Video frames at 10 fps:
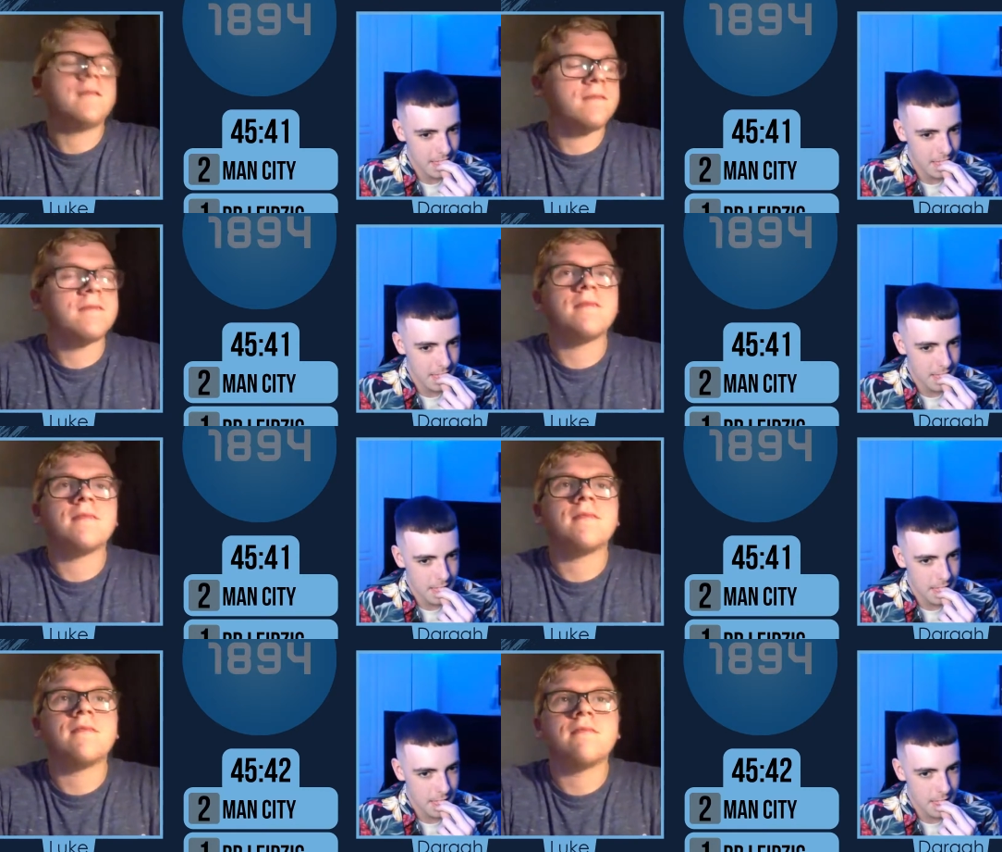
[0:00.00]

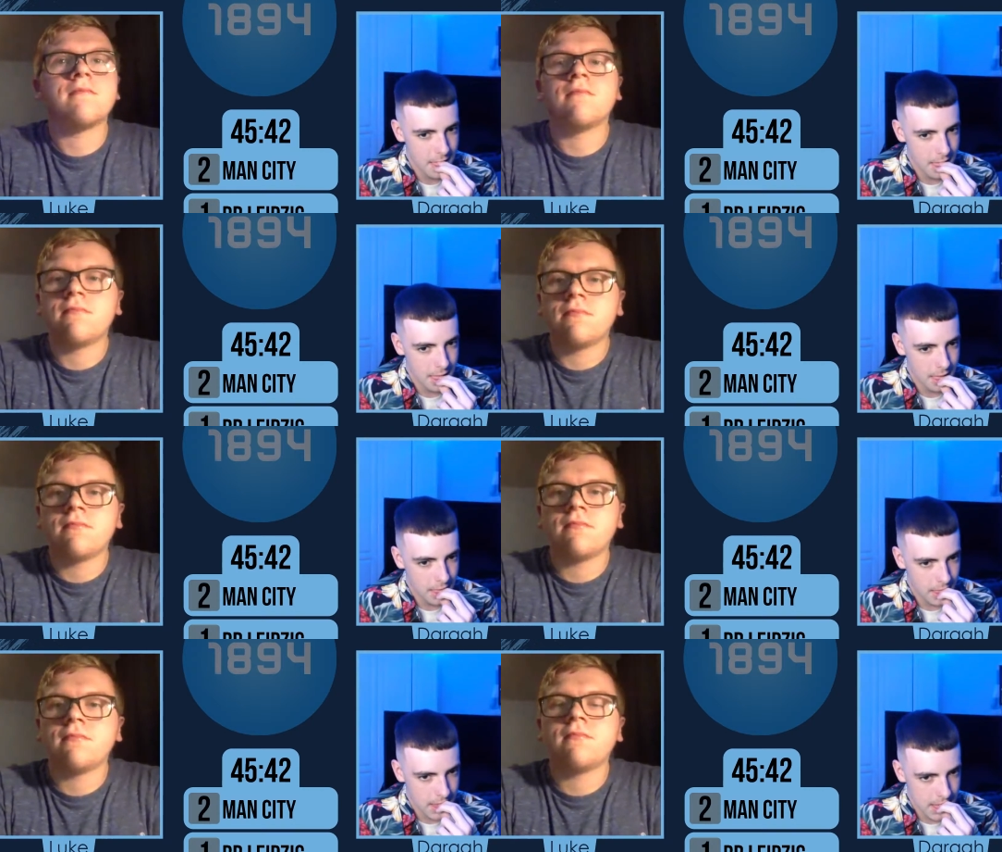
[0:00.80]

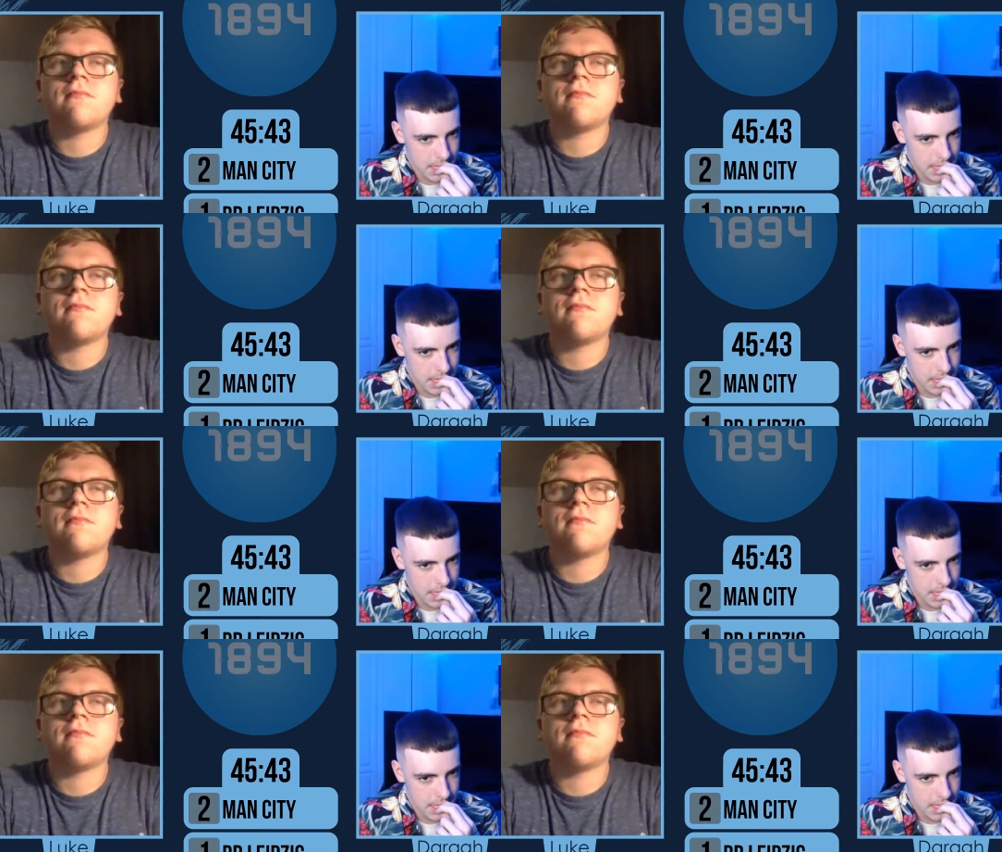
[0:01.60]
No one is speaking in this clip.